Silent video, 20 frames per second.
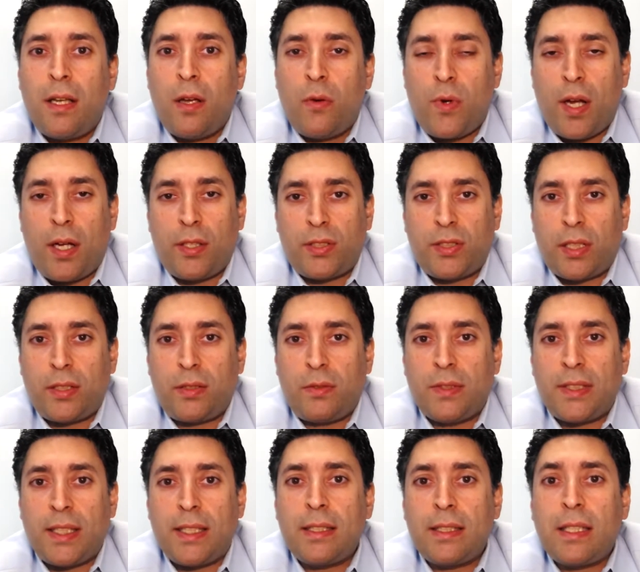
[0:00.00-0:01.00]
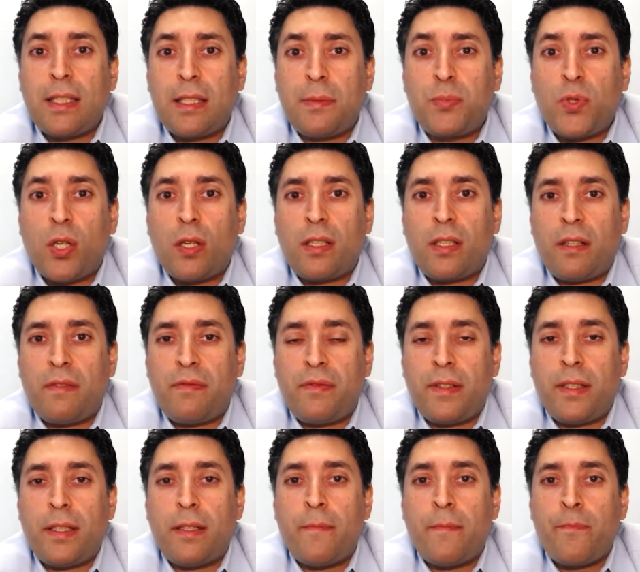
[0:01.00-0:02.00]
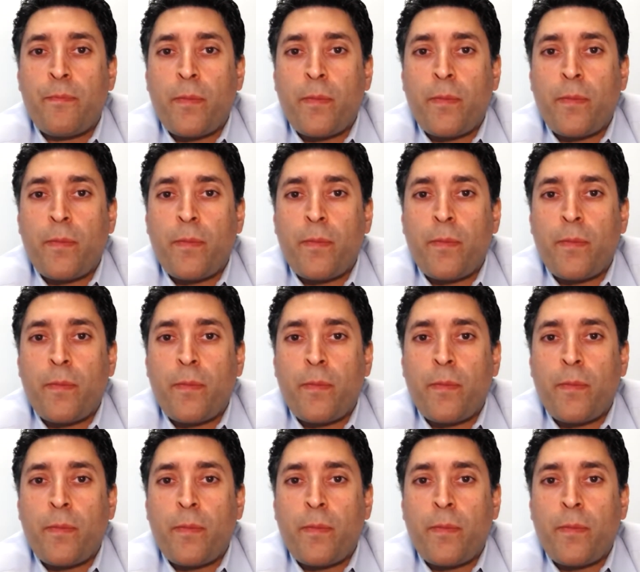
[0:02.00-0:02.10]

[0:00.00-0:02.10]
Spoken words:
we are just using cryptography